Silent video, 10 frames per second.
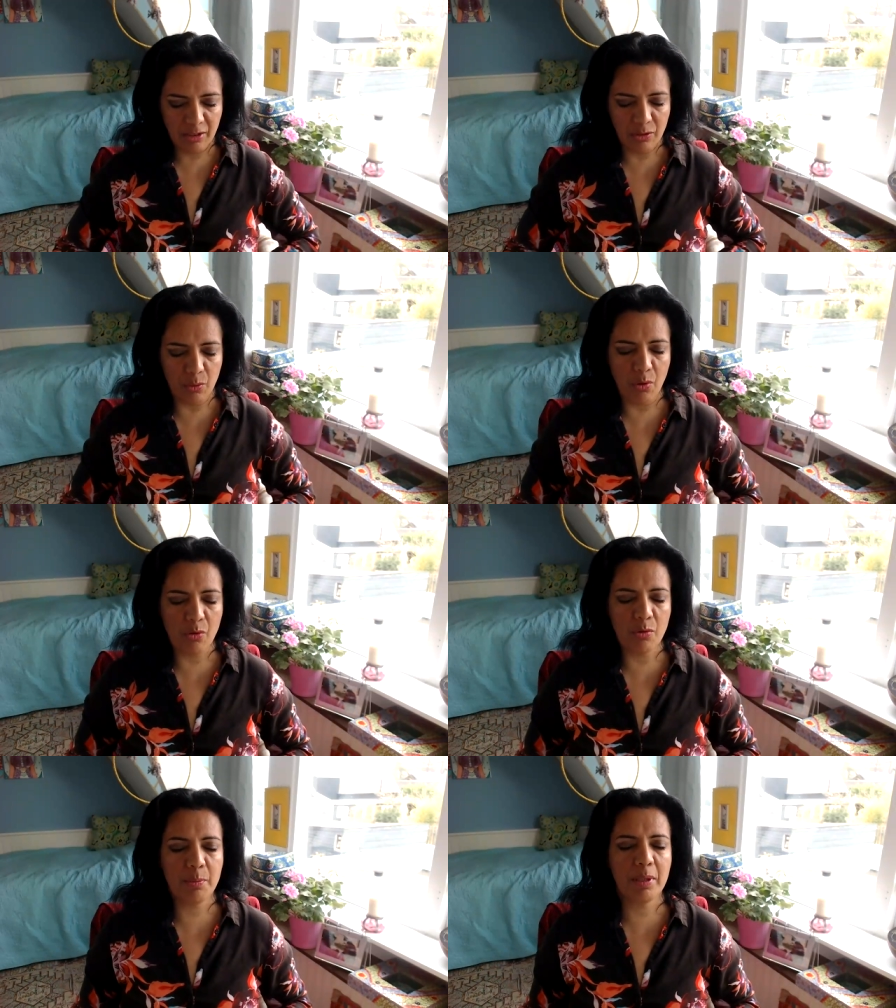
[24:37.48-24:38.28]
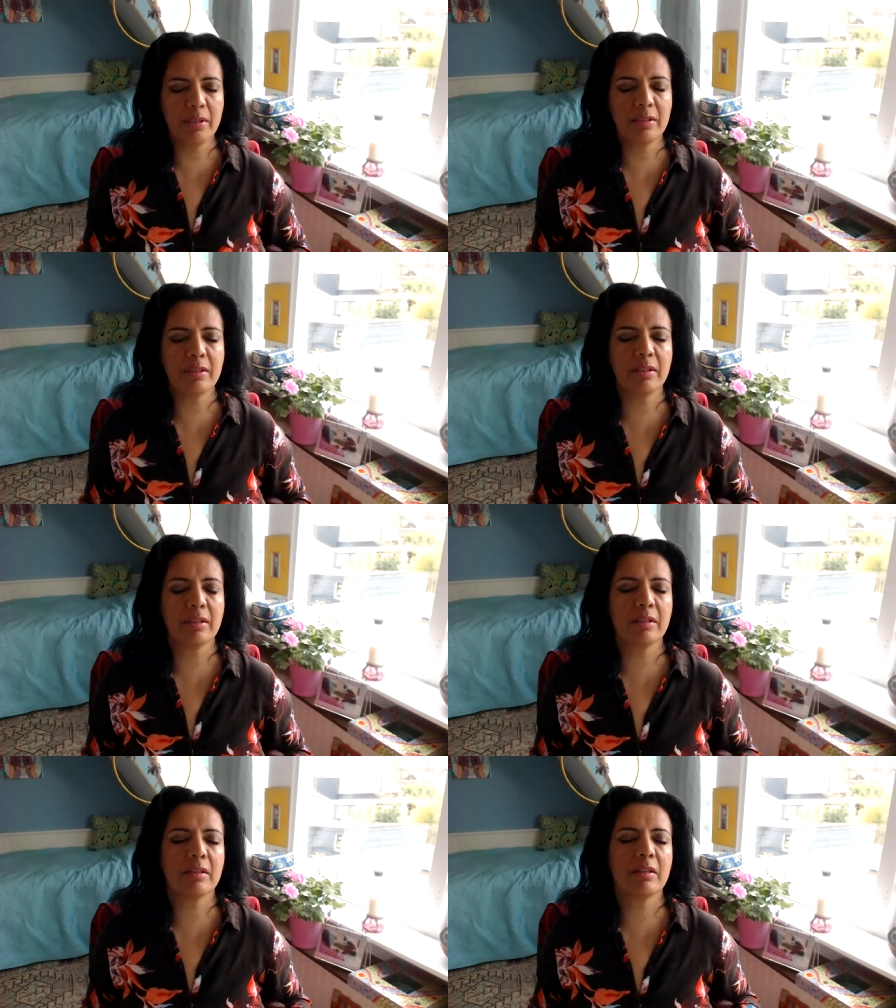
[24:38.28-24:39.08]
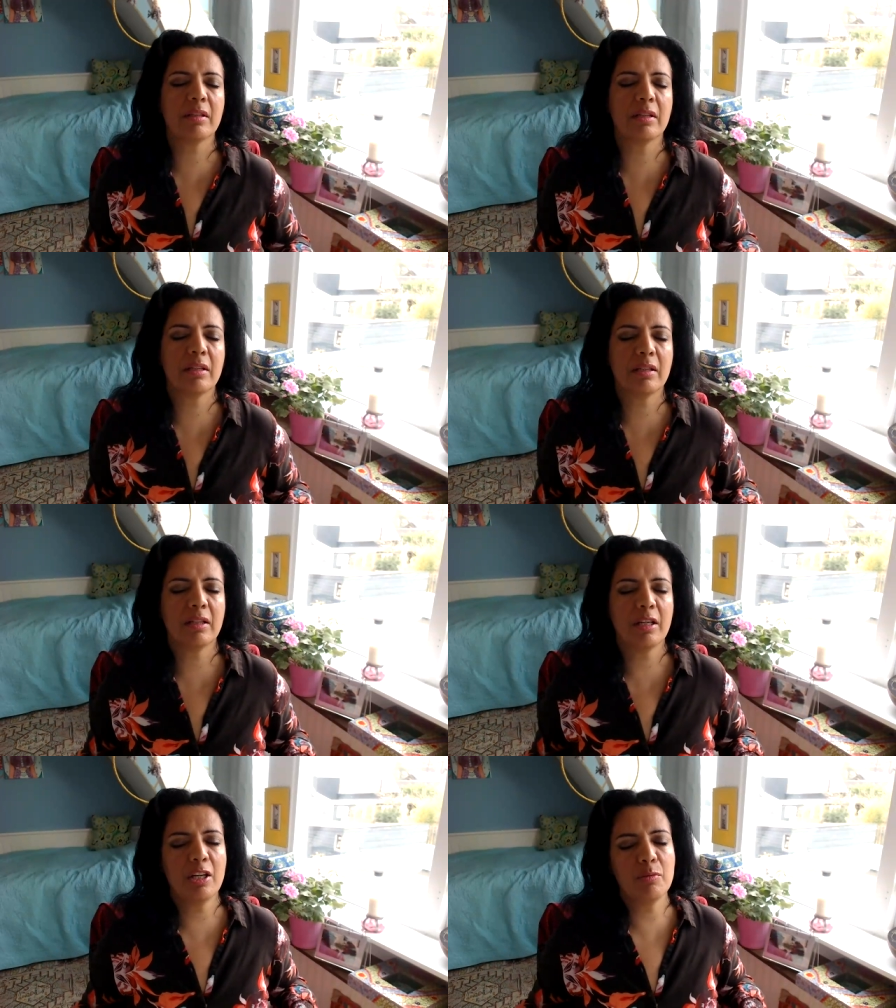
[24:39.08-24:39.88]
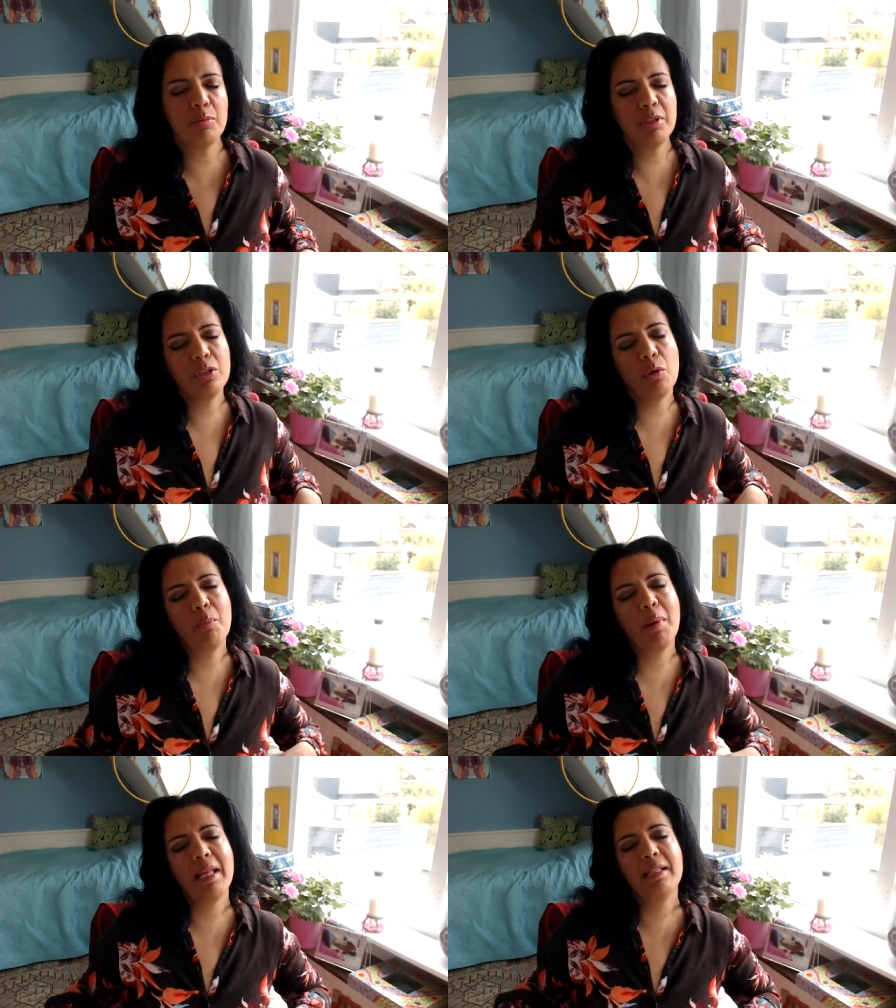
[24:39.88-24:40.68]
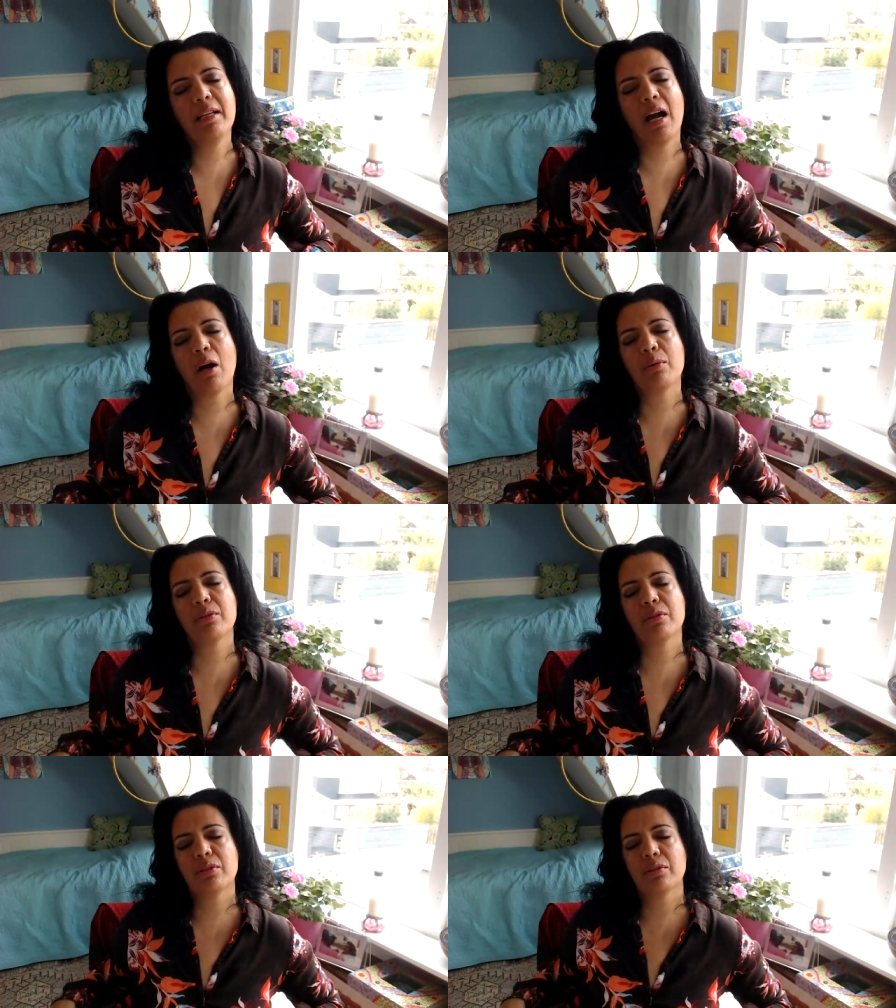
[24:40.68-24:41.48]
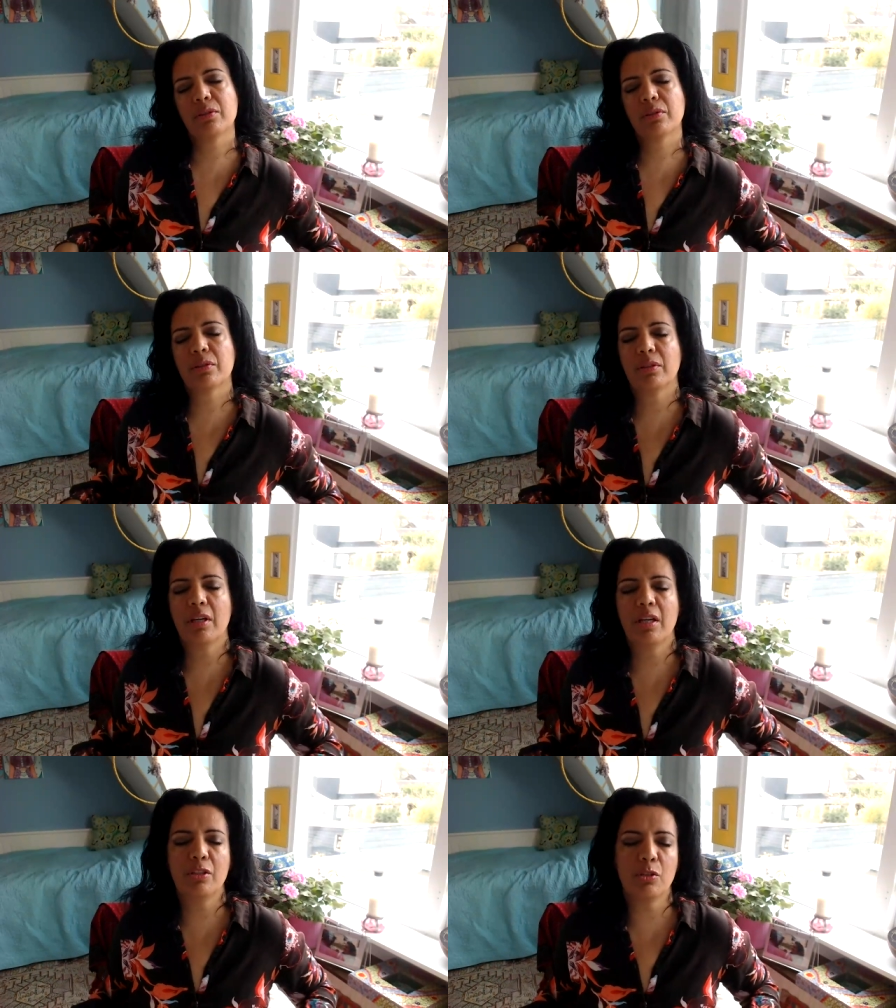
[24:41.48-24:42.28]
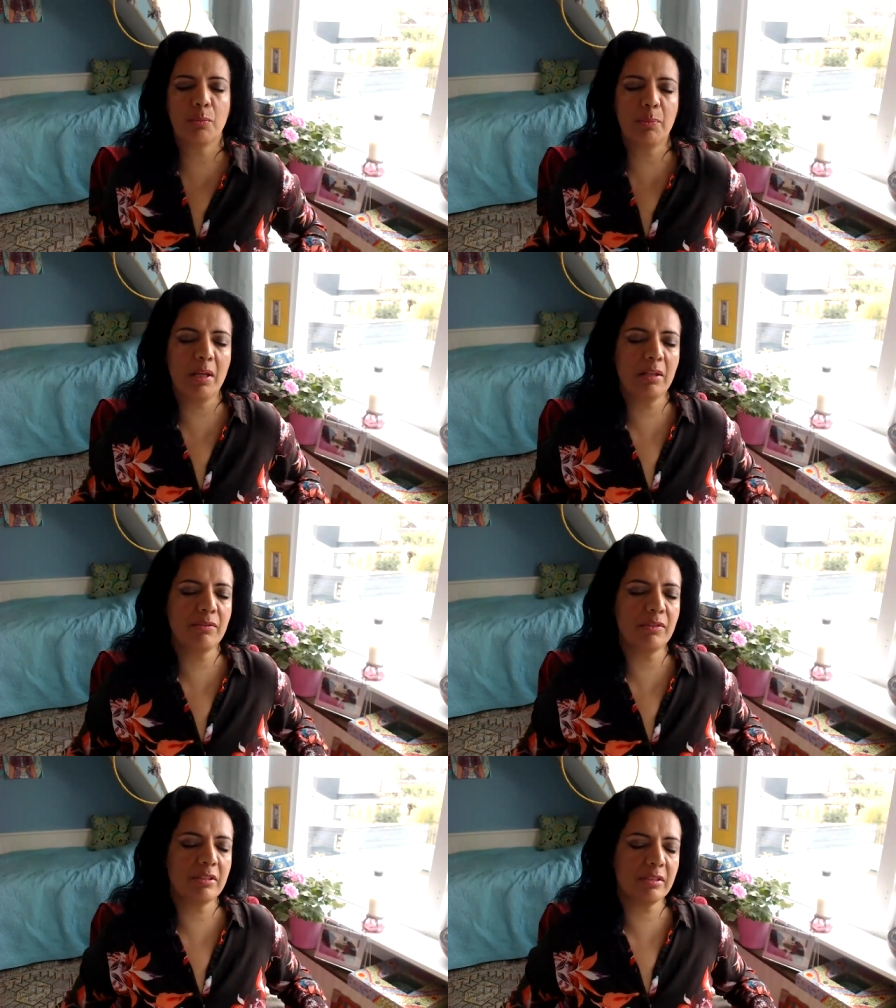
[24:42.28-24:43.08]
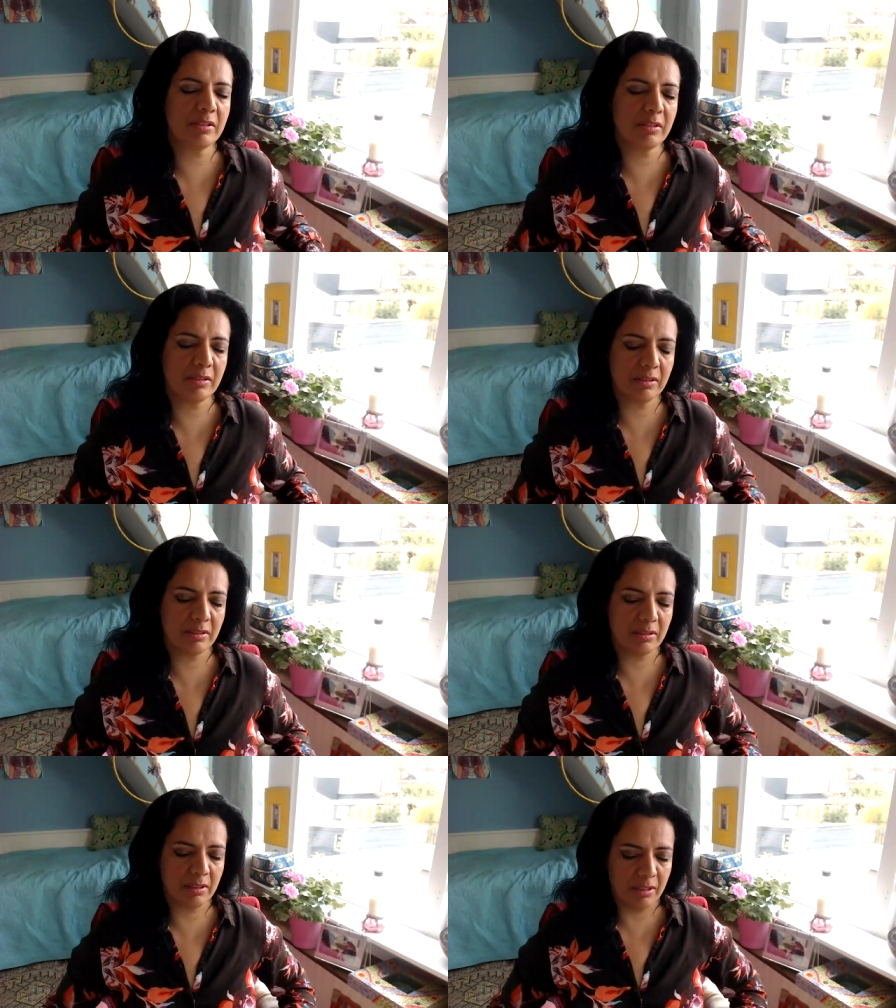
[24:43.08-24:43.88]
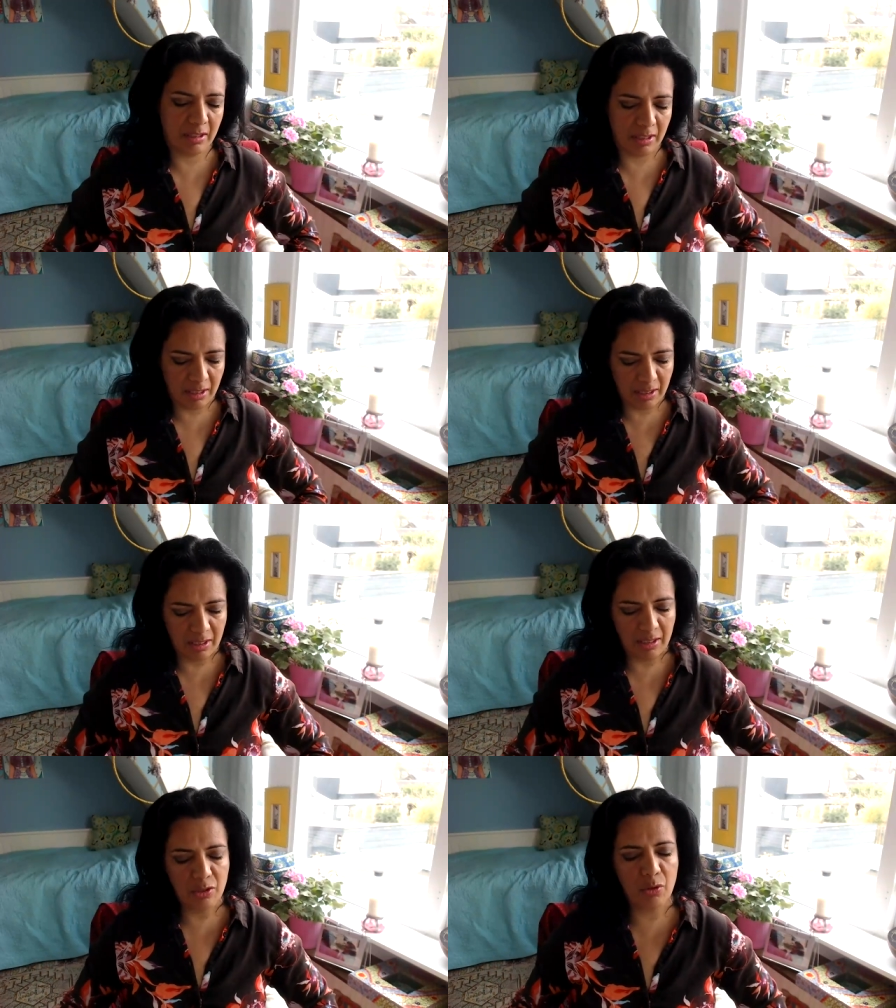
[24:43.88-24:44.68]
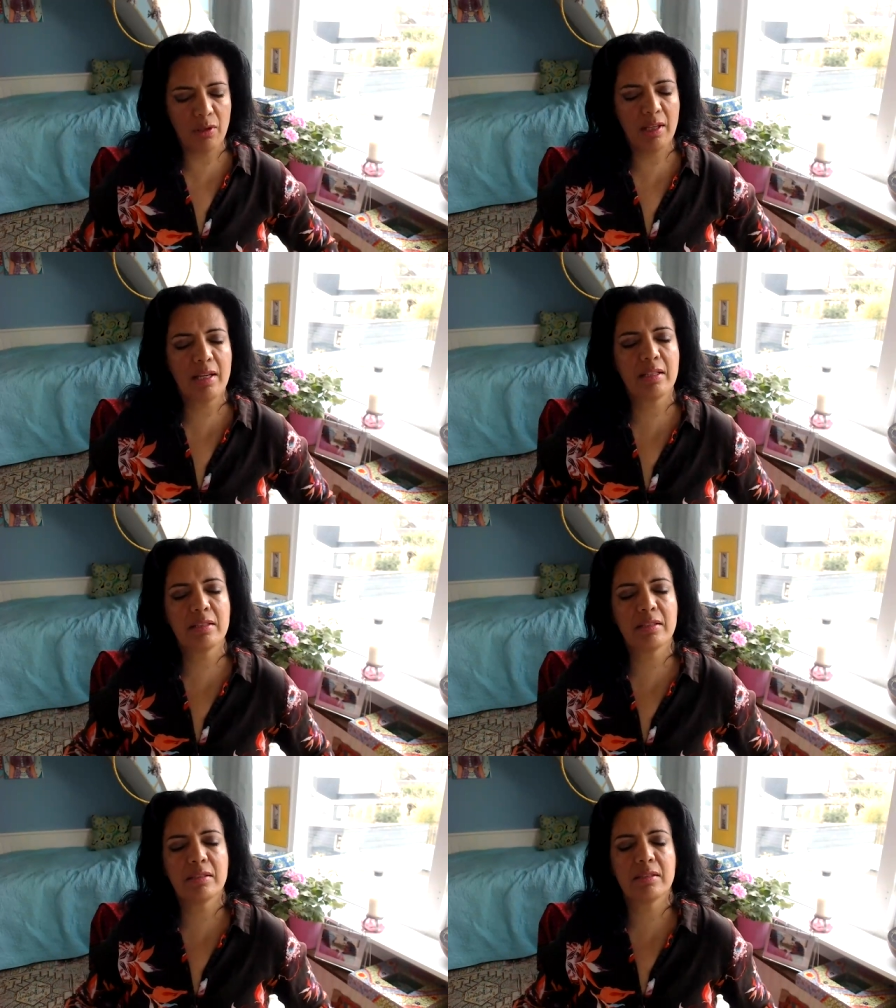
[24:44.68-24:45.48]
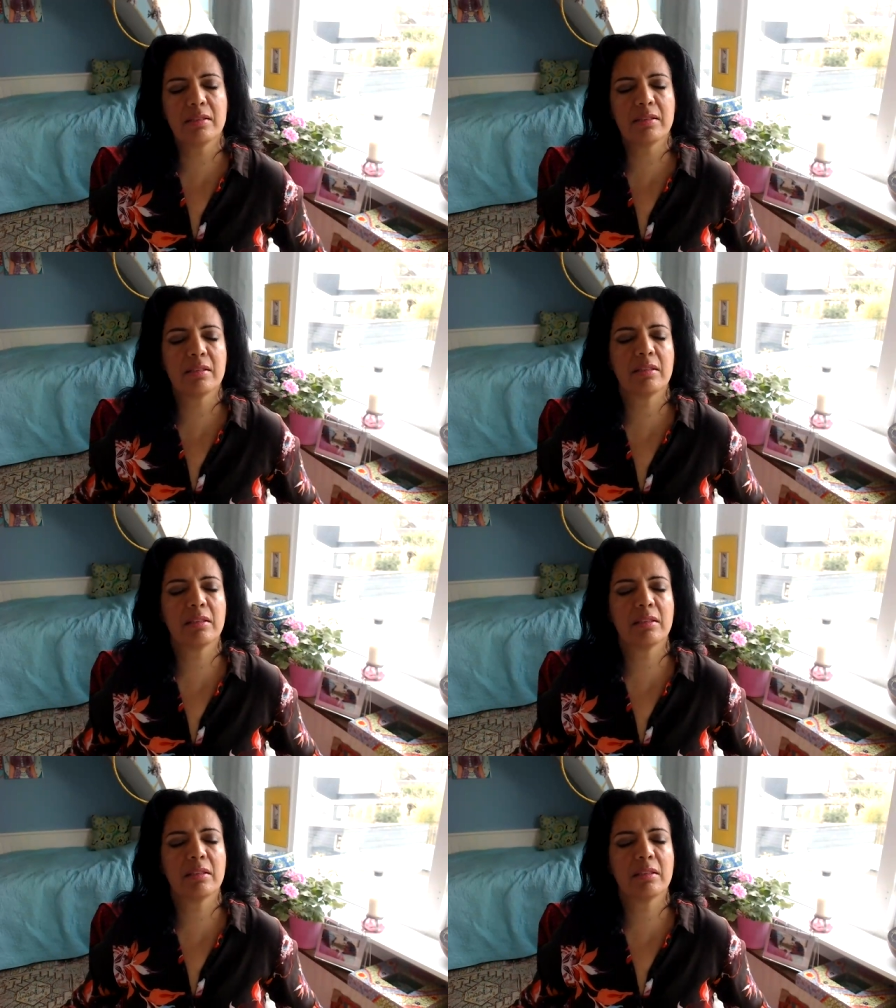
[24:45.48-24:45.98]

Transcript: and you open and bring your belly out and your pelvis, your legs.